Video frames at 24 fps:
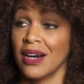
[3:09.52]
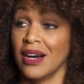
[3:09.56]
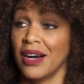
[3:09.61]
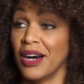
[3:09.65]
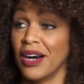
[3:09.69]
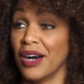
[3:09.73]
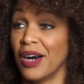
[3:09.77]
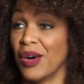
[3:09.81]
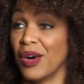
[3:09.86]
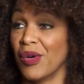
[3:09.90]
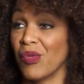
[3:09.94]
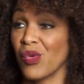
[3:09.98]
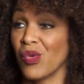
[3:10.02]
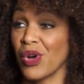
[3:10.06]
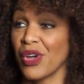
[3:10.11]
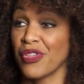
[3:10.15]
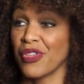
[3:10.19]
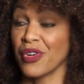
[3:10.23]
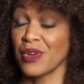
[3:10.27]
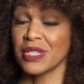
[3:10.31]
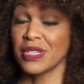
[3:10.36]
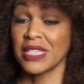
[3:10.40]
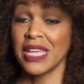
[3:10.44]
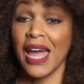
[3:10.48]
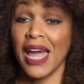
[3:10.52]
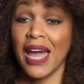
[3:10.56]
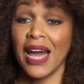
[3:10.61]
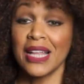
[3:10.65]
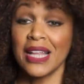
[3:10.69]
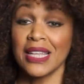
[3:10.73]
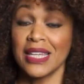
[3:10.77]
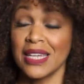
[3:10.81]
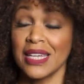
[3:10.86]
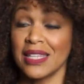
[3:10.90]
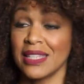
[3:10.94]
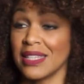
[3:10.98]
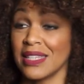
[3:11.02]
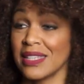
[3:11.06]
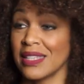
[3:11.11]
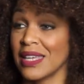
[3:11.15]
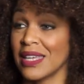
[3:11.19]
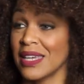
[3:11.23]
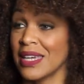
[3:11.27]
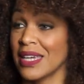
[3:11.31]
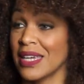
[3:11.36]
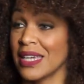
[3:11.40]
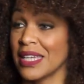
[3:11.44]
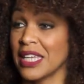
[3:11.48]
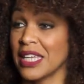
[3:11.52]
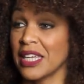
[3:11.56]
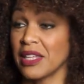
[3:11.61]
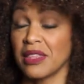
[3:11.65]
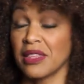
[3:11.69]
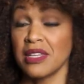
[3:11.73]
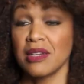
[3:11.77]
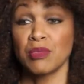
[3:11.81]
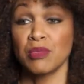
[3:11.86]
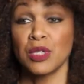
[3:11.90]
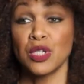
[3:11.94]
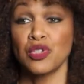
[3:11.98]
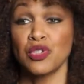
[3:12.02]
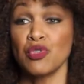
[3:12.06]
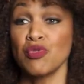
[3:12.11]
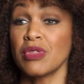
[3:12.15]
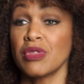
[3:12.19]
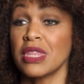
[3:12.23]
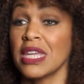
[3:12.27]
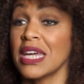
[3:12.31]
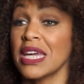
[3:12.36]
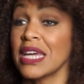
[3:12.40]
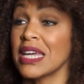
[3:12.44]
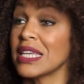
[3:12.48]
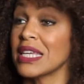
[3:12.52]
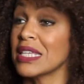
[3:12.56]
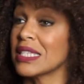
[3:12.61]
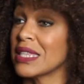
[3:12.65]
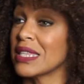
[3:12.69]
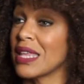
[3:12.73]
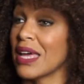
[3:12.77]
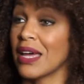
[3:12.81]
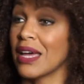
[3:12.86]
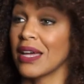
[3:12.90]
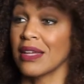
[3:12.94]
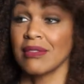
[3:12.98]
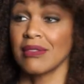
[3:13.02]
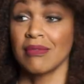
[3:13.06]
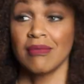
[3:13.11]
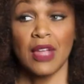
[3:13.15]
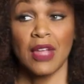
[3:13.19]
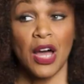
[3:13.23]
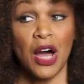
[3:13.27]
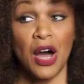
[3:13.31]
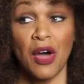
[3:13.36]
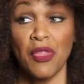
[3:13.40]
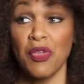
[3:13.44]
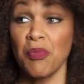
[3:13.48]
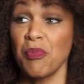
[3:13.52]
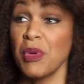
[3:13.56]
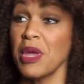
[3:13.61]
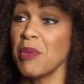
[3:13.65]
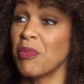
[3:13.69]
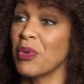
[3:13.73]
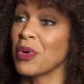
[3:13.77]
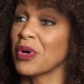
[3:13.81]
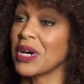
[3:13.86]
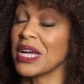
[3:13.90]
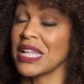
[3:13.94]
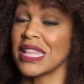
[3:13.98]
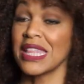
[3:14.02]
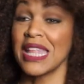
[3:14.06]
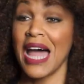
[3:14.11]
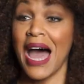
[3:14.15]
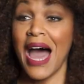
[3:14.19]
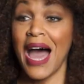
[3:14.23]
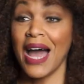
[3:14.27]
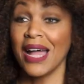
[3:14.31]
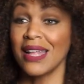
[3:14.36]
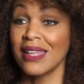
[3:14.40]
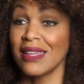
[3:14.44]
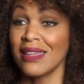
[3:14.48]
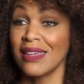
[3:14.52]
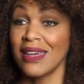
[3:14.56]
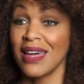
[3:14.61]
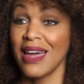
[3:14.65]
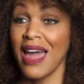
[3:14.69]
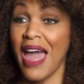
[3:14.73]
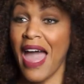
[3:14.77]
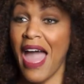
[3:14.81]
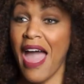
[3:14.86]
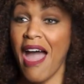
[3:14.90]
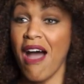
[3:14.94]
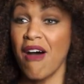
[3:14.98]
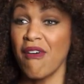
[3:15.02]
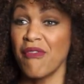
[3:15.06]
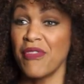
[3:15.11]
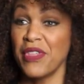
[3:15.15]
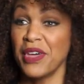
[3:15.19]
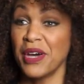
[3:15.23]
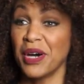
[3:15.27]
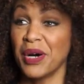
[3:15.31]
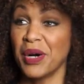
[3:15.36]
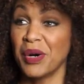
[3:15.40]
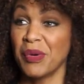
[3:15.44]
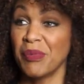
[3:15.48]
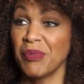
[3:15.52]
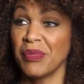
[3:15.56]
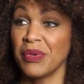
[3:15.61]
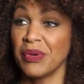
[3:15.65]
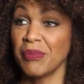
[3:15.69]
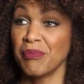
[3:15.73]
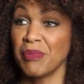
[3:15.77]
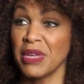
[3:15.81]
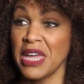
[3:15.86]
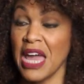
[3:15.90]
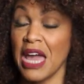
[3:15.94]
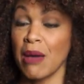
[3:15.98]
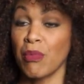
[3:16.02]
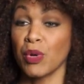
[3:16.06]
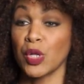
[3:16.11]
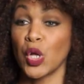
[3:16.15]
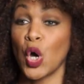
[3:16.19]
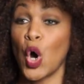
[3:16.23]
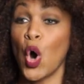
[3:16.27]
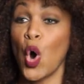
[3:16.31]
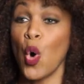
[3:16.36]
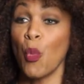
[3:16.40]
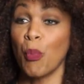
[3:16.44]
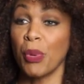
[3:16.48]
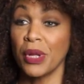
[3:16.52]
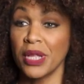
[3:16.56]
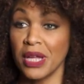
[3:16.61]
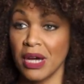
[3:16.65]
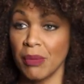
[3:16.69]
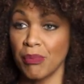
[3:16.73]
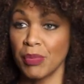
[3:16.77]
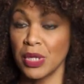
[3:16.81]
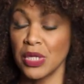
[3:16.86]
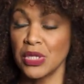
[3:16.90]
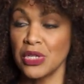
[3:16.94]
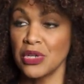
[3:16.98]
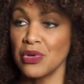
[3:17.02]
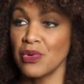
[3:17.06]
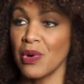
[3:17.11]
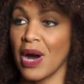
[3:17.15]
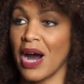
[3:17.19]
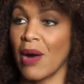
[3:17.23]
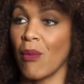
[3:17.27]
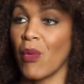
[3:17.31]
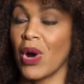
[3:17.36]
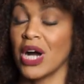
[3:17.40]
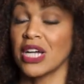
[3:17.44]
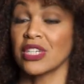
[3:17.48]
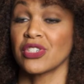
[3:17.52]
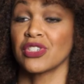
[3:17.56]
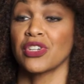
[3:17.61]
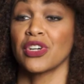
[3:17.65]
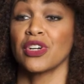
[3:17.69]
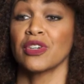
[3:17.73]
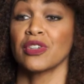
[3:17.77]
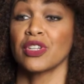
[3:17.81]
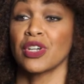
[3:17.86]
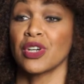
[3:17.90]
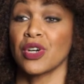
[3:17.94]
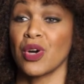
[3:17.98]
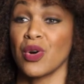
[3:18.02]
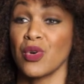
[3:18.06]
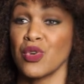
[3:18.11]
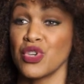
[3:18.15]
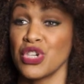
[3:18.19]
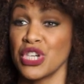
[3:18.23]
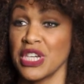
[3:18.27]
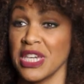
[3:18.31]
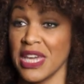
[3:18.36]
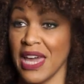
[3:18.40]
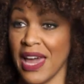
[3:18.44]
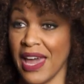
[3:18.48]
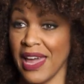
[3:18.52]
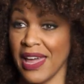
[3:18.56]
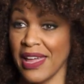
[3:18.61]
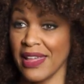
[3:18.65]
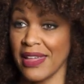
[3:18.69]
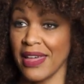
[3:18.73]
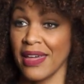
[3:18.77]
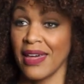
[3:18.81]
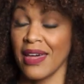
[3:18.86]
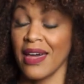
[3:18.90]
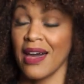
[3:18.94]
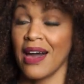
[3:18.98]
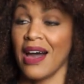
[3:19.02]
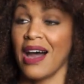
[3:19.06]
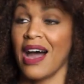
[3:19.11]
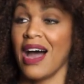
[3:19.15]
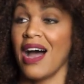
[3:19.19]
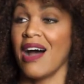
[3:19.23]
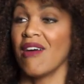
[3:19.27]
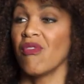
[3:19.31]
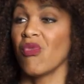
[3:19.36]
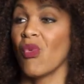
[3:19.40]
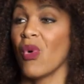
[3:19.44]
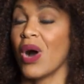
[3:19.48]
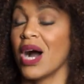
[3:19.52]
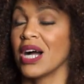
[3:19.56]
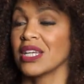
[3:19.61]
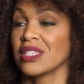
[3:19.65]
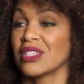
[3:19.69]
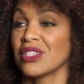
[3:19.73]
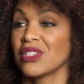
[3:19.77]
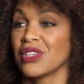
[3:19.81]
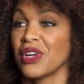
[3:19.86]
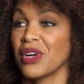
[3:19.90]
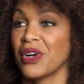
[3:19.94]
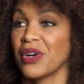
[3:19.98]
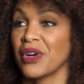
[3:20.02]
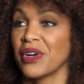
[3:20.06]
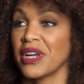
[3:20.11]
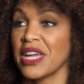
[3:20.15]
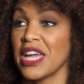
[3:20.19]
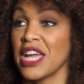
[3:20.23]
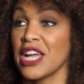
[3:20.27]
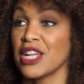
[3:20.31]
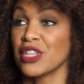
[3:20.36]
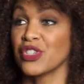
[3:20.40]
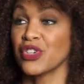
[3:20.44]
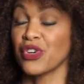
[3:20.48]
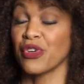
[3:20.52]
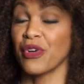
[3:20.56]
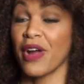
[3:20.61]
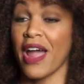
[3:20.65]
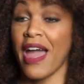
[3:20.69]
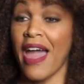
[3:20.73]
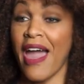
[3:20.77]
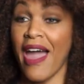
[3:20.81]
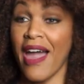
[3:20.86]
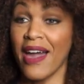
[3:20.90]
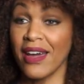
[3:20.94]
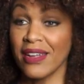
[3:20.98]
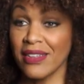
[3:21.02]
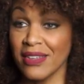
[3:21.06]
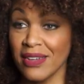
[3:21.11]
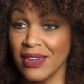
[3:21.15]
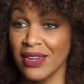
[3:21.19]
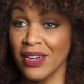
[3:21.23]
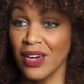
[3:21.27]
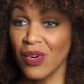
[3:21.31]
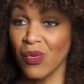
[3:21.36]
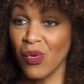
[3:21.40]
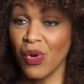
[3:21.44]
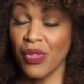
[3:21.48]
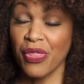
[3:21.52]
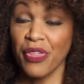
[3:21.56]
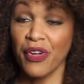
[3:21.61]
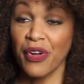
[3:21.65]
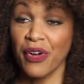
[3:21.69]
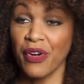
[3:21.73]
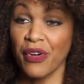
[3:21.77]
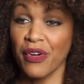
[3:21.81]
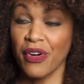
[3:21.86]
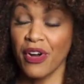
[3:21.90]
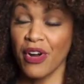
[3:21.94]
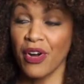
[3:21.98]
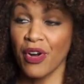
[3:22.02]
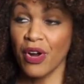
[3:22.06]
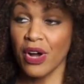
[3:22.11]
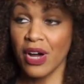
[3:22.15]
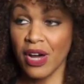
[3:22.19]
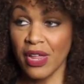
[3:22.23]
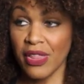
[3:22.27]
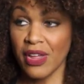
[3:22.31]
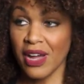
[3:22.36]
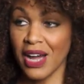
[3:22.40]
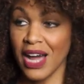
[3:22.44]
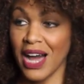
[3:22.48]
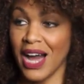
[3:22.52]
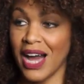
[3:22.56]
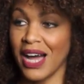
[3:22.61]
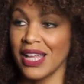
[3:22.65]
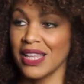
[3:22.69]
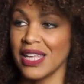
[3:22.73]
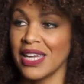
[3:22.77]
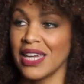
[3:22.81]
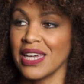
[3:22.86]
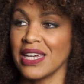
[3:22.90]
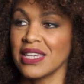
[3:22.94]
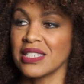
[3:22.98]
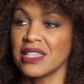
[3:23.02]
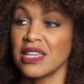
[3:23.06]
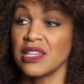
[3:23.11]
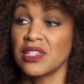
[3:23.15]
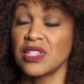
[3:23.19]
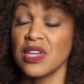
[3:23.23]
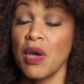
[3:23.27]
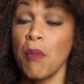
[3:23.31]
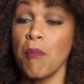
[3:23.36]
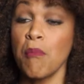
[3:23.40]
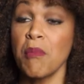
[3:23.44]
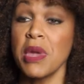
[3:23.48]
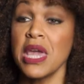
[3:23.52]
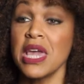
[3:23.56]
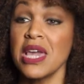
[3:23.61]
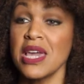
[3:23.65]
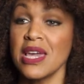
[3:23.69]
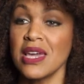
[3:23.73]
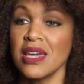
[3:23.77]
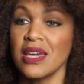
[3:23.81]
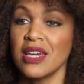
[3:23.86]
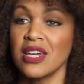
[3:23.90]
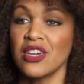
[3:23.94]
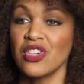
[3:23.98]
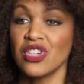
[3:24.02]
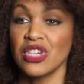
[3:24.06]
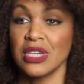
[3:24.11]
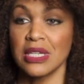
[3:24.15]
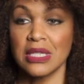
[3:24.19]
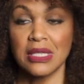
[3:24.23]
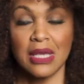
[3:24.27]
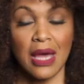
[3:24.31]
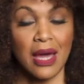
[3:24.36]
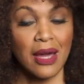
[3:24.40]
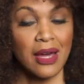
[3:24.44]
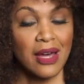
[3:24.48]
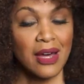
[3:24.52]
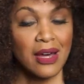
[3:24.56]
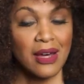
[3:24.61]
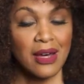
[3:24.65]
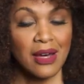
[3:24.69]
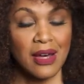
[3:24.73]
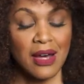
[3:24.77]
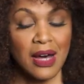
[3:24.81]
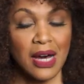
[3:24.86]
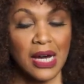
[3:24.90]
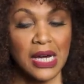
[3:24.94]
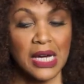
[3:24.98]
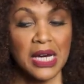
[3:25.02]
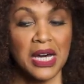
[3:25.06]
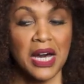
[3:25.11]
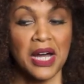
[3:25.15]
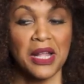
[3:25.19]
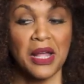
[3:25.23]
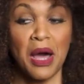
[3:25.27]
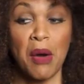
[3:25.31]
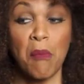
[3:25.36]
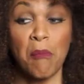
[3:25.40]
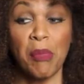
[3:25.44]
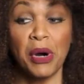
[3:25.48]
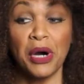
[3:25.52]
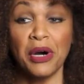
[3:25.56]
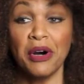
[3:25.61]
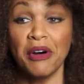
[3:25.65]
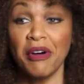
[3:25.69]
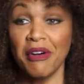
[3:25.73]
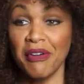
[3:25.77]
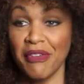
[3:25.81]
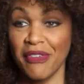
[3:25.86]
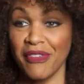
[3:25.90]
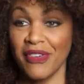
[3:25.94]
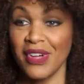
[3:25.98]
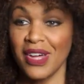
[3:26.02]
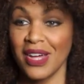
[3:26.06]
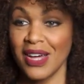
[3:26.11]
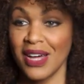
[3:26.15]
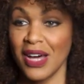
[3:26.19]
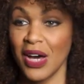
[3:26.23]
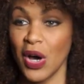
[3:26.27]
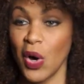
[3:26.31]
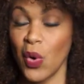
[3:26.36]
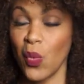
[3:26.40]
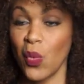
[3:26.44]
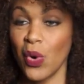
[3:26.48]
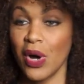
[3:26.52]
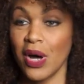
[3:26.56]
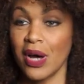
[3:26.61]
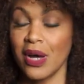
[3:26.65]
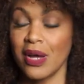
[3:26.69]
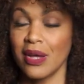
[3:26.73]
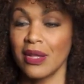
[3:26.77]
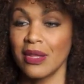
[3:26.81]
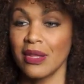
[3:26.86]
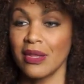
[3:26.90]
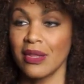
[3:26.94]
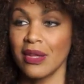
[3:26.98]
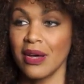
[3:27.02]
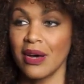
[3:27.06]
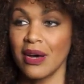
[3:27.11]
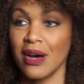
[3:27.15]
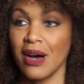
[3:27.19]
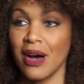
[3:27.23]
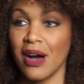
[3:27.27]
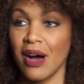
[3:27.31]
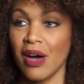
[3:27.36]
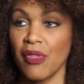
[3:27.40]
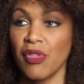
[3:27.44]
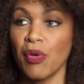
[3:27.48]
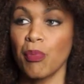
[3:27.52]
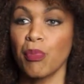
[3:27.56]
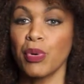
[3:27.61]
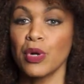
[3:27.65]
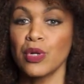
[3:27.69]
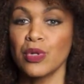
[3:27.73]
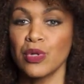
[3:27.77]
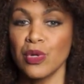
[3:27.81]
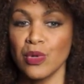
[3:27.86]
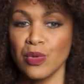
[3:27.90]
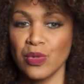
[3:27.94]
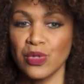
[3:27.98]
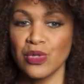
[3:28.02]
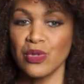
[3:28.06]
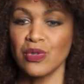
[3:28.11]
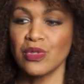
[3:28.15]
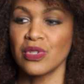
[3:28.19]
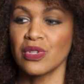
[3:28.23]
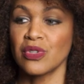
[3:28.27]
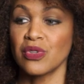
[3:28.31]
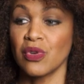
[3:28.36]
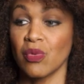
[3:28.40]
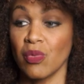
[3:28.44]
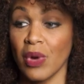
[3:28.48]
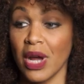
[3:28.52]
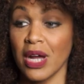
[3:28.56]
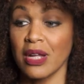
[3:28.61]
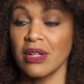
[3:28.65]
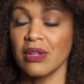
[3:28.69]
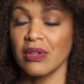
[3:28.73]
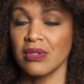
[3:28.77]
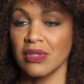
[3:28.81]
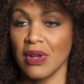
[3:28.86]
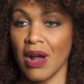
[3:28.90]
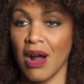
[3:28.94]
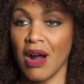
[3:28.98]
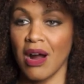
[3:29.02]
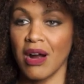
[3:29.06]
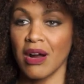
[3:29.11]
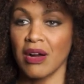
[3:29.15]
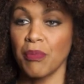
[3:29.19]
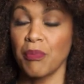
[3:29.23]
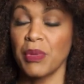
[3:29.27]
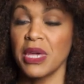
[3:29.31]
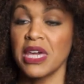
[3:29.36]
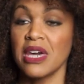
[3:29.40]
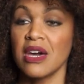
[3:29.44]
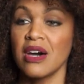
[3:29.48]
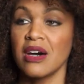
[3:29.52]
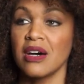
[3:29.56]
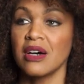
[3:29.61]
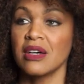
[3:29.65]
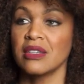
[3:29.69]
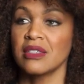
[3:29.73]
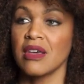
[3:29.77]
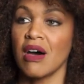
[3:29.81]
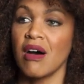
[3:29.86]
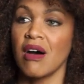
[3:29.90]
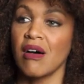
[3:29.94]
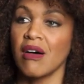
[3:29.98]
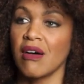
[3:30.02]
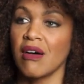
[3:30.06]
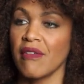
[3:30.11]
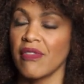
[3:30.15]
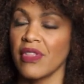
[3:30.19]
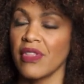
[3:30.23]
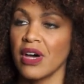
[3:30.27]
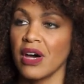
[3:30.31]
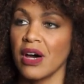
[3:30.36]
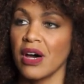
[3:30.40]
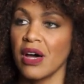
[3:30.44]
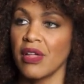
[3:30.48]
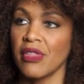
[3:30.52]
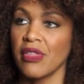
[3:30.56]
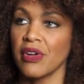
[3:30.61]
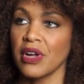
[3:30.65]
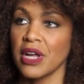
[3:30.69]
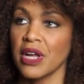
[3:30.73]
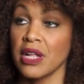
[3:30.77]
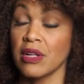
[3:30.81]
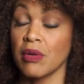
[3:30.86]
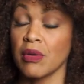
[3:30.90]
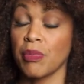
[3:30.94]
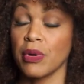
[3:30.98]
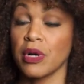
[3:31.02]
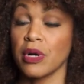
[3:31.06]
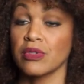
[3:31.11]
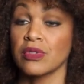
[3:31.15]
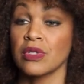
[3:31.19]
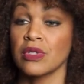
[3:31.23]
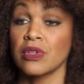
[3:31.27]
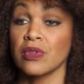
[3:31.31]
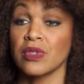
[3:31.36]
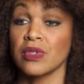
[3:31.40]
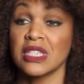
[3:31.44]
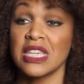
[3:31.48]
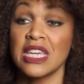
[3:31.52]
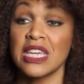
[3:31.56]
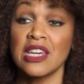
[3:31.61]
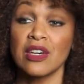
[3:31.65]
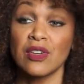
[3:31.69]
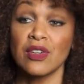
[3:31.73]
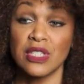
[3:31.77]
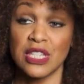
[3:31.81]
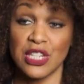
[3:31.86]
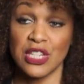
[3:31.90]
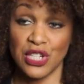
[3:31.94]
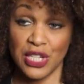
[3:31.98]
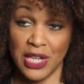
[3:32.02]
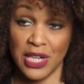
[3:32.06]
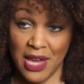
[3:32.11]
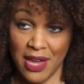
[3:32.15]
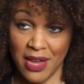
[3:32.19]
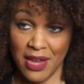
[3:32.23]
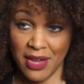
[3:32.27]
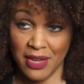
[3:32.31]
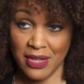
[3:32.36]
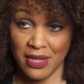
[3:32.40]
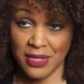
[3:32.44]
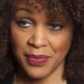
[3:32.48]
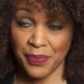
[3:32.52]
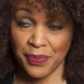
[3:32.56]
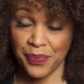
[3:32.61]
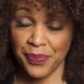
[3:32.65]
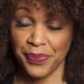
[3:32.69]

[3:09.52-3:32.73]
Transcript: with her talent and get them to do things that other people could not have them be able to open up and do. I watched her negotiate. I've watched her interact with her other colleagues. And to me, she's like a cut above what other producers and directors are because of the other interpersonal skills that she has.